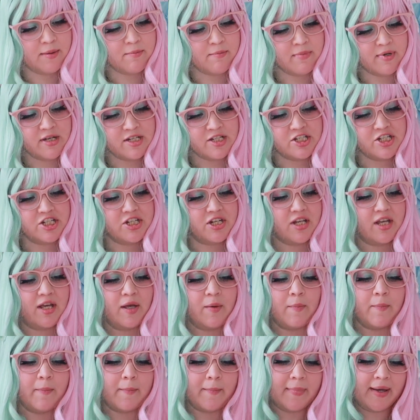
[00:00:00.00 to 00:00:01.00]
much
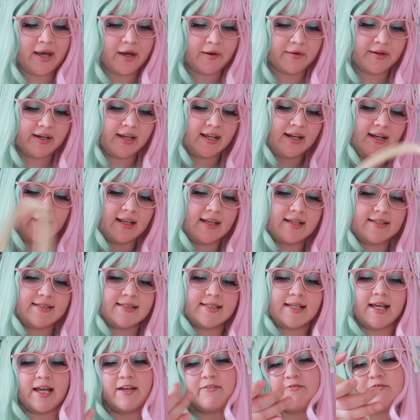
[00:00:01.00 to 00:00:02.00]
about it
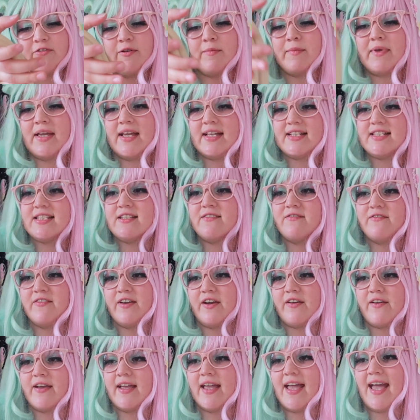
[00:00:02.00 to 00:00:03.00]
aside from it's
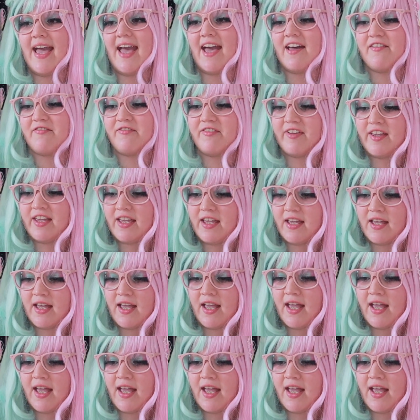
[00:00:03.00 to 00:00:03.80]
very heavy